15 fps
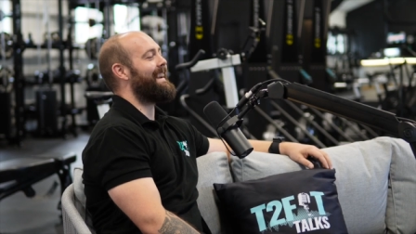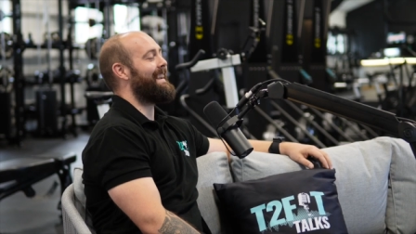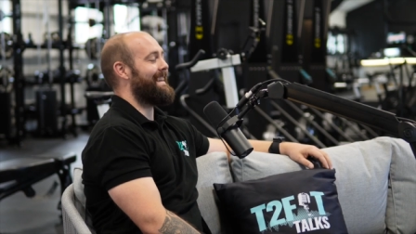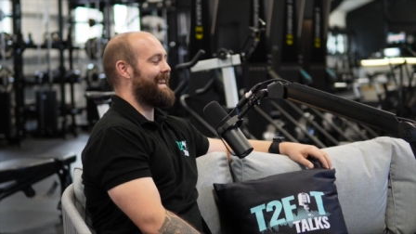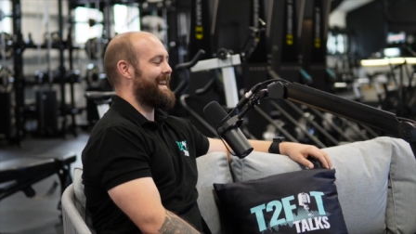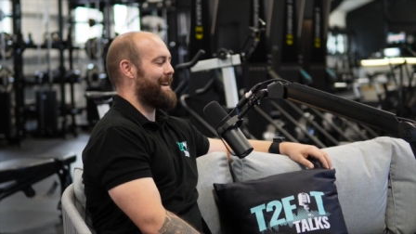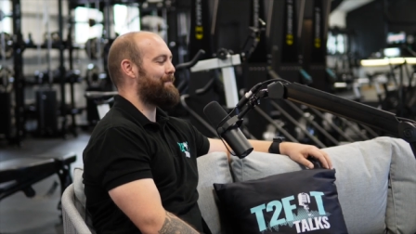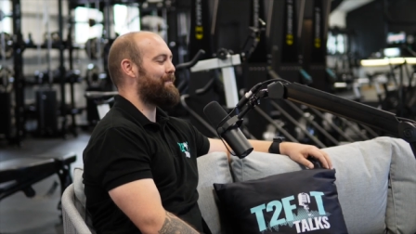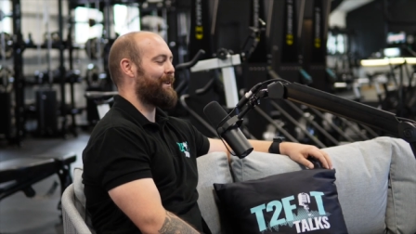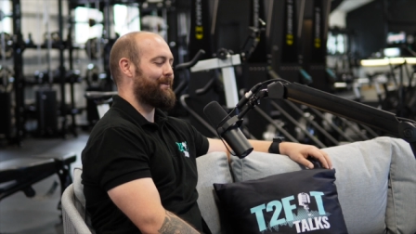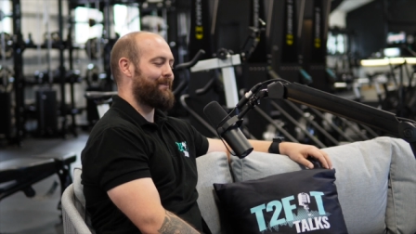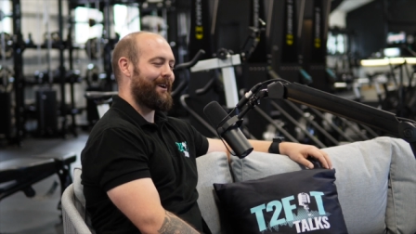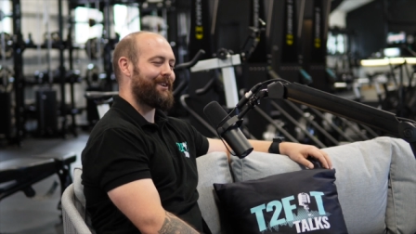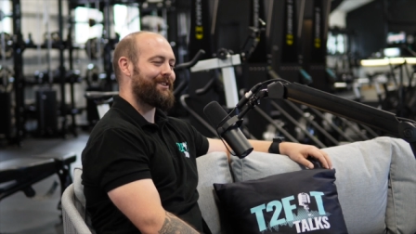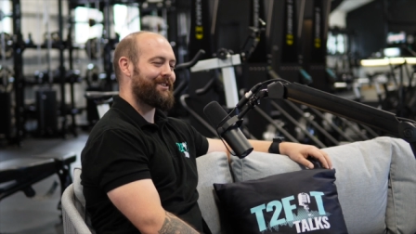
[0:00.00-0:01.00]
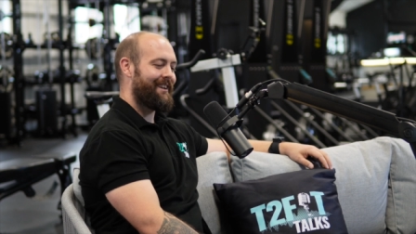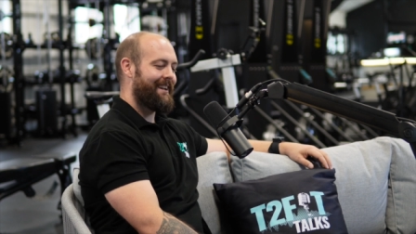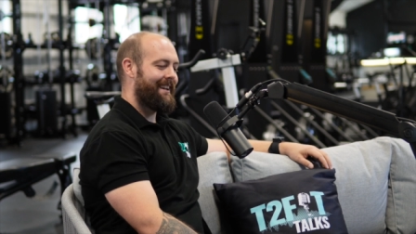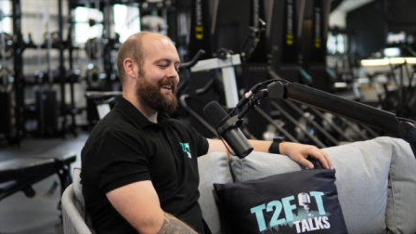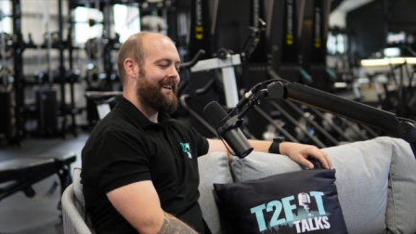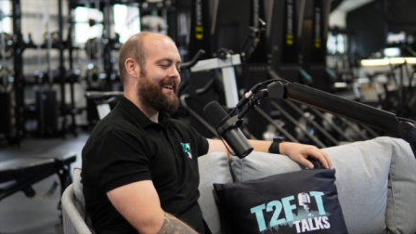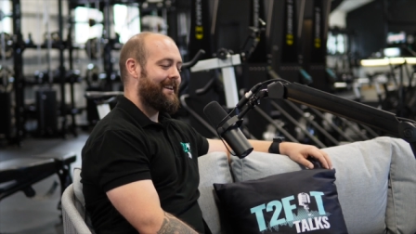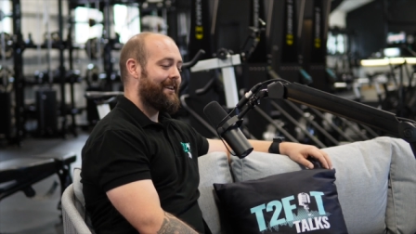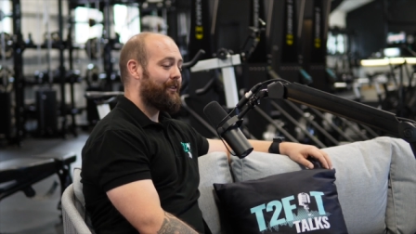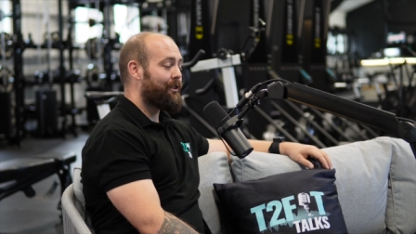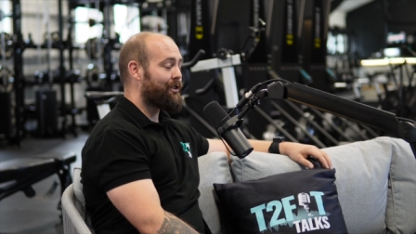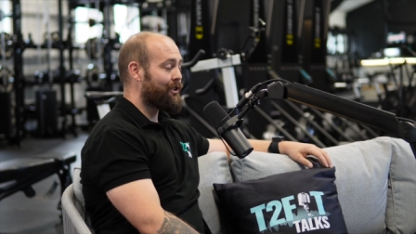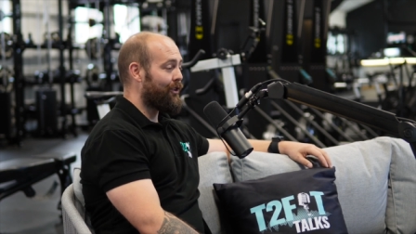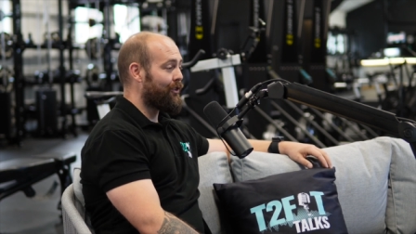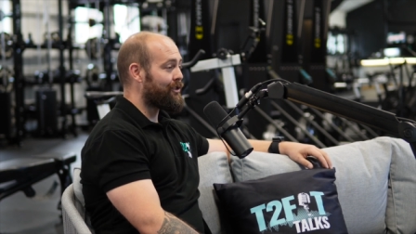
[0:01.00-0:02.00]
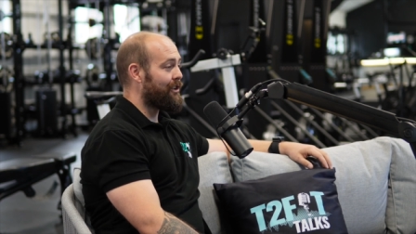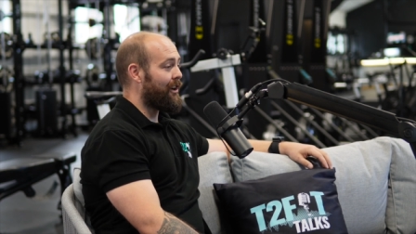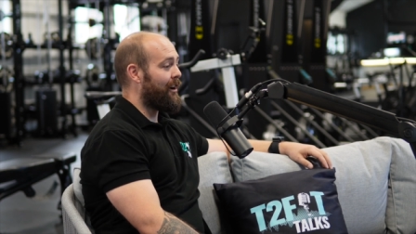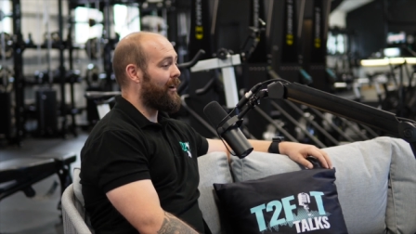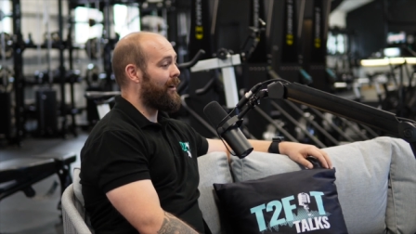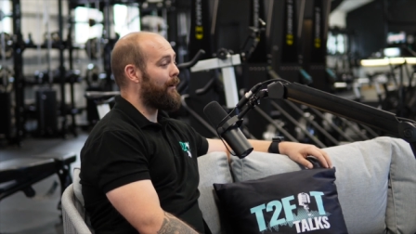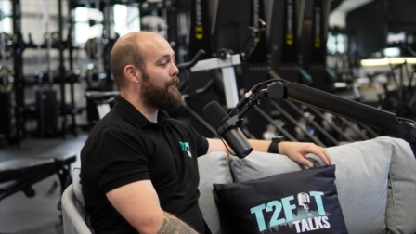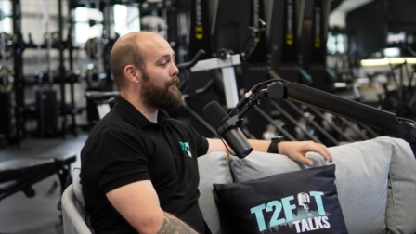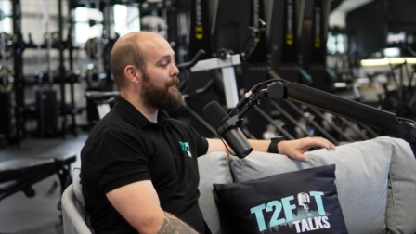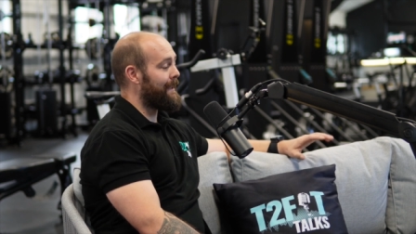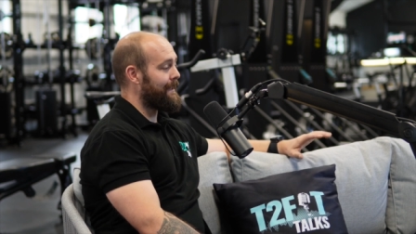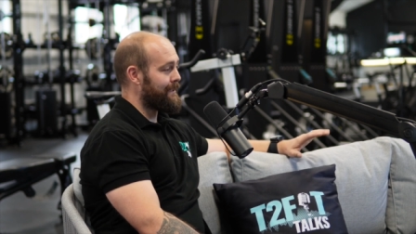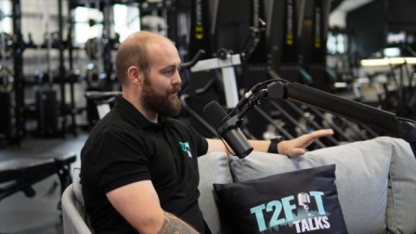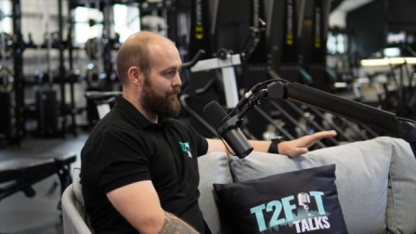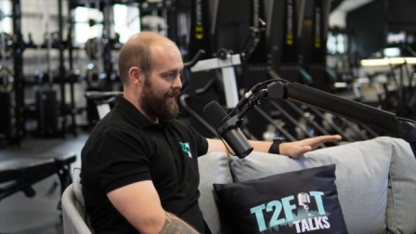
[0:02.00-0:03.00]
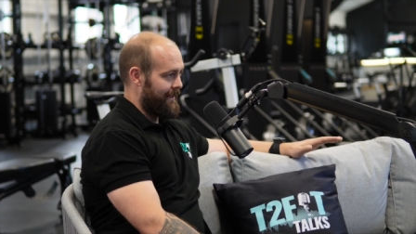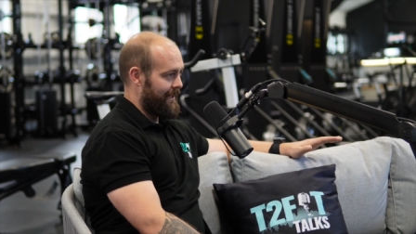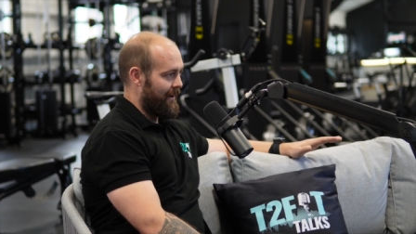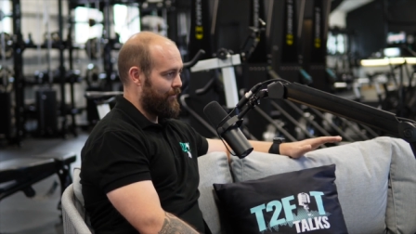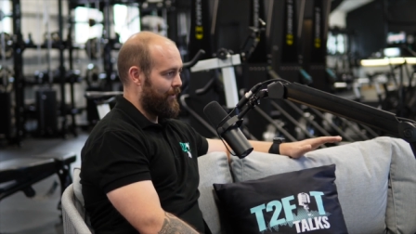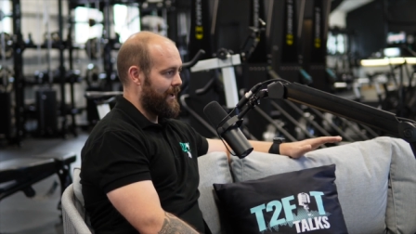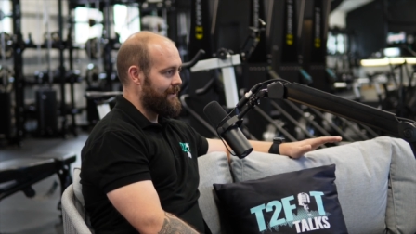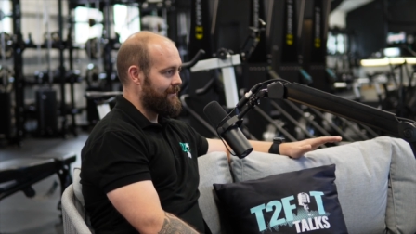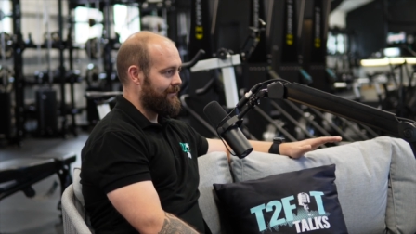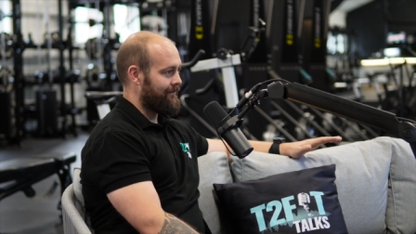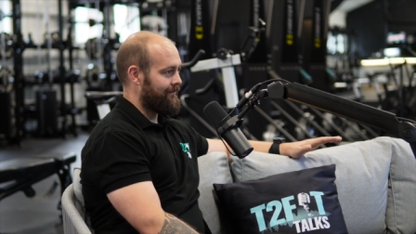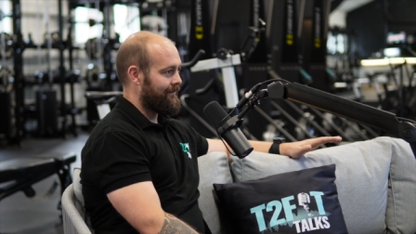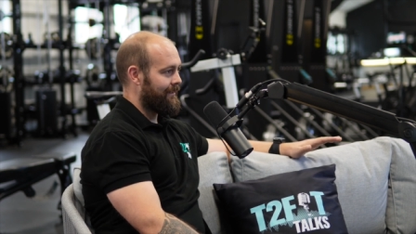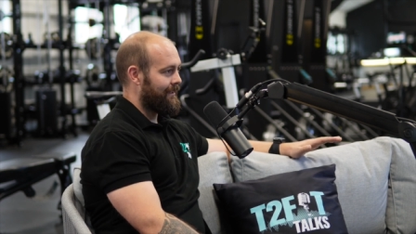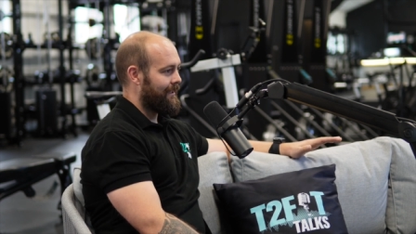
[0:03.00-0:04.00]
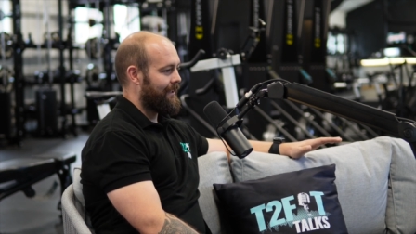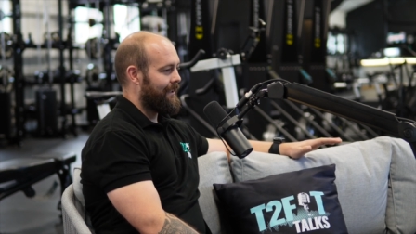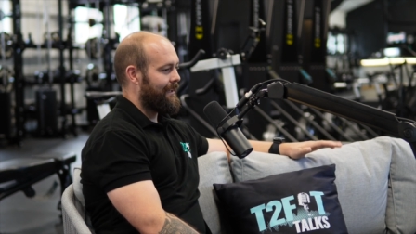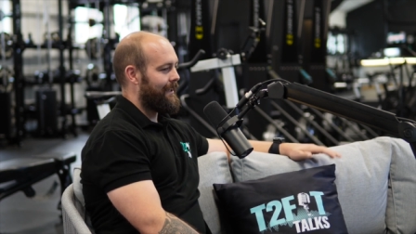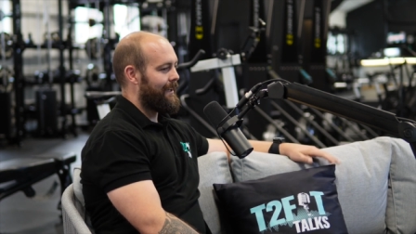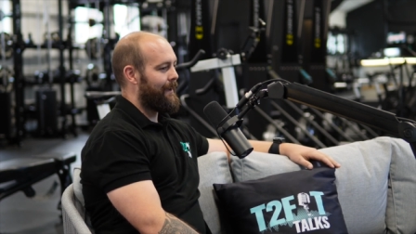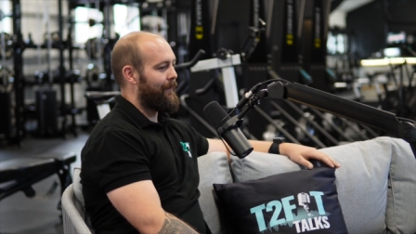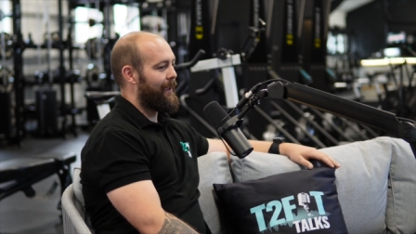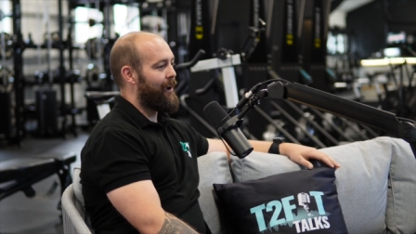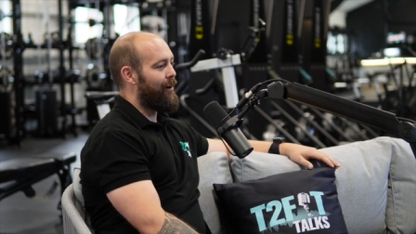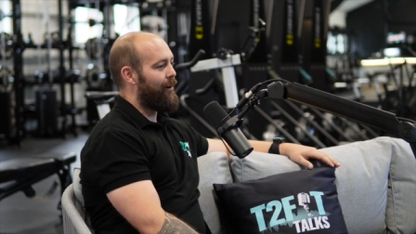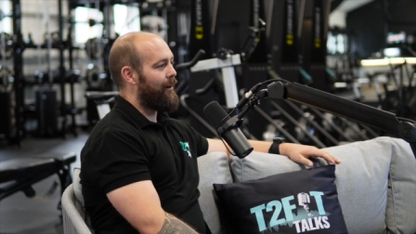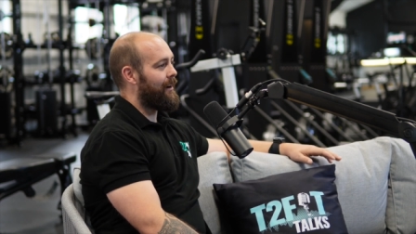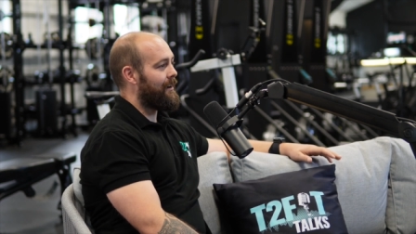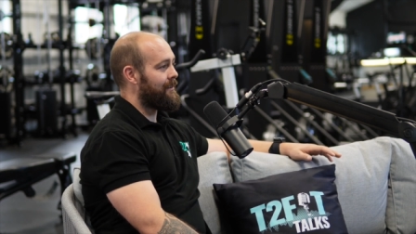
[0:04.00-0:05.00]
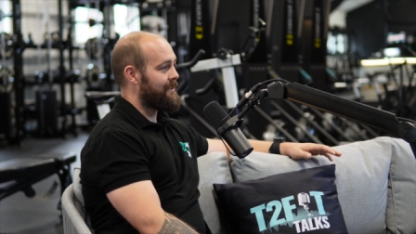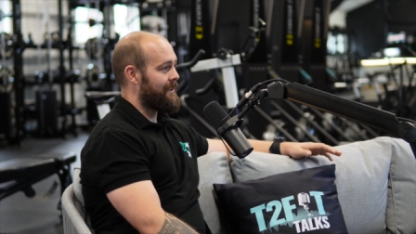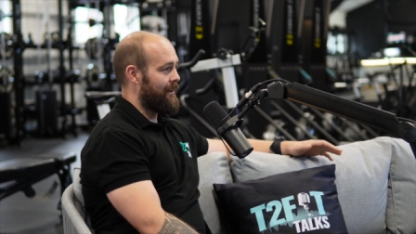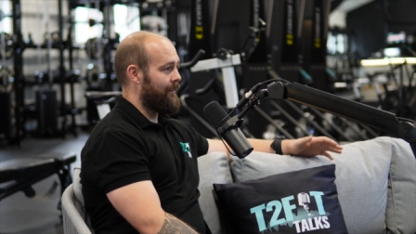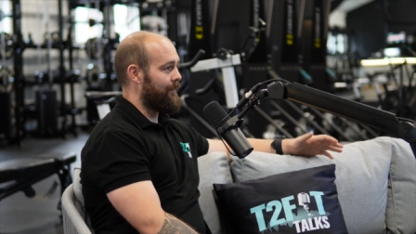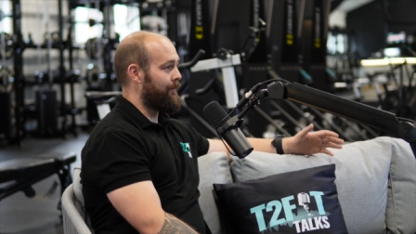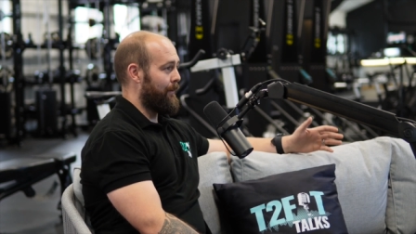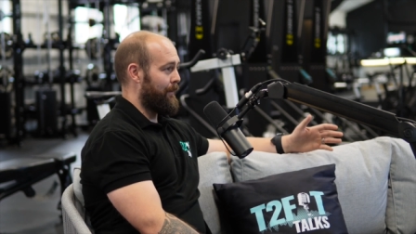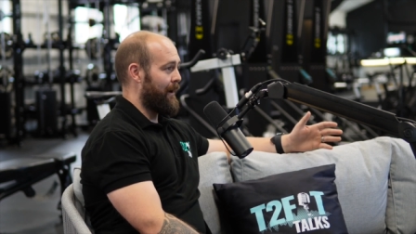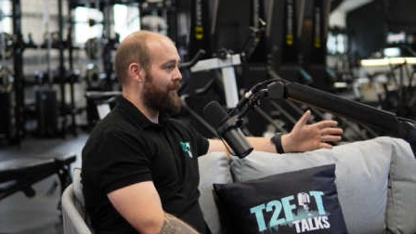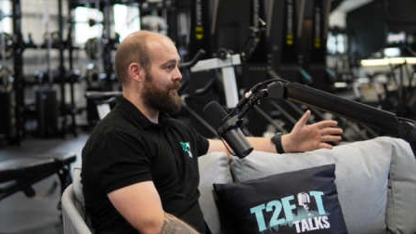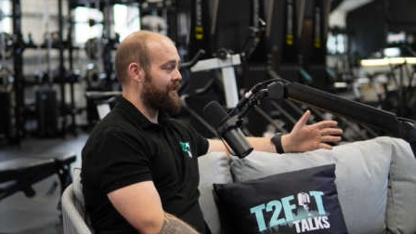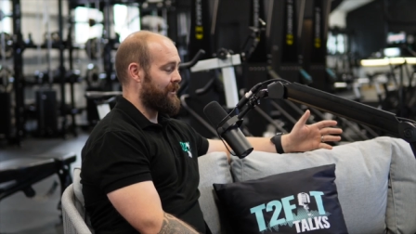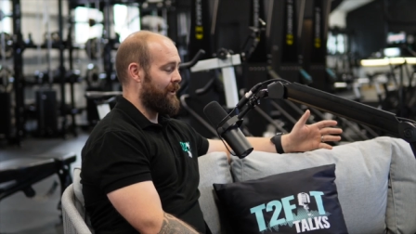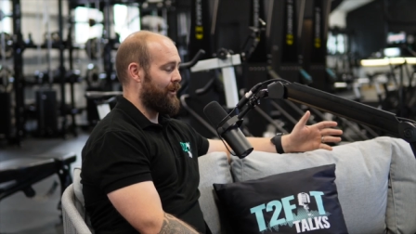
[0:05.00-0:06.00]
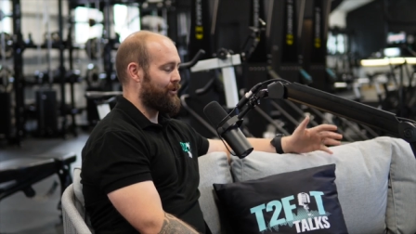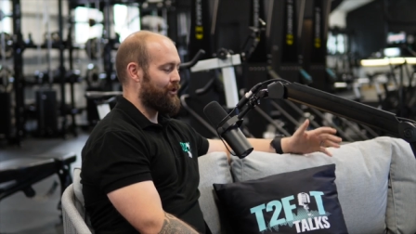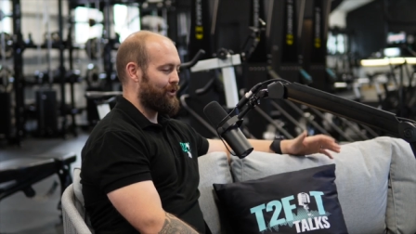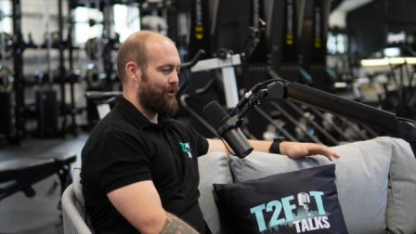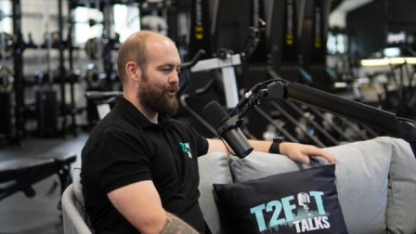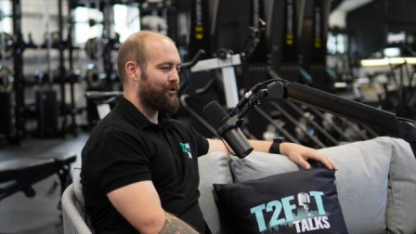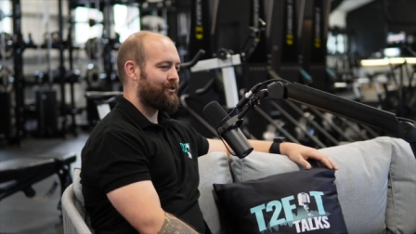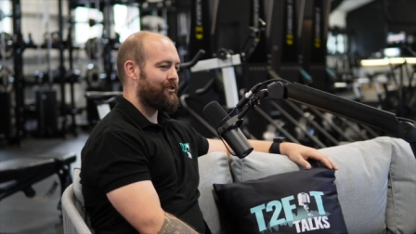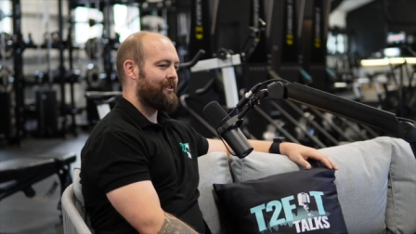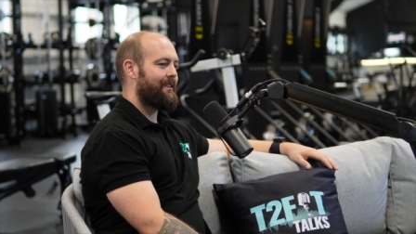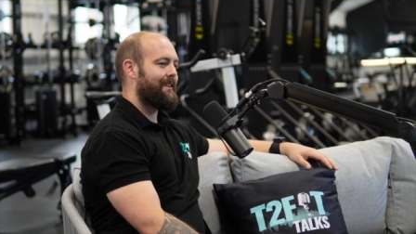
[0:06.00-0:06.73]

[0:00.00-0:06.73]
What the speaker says: Yeah, pretty much. The socks are meant to be that way. And they are a pair of Stance socks.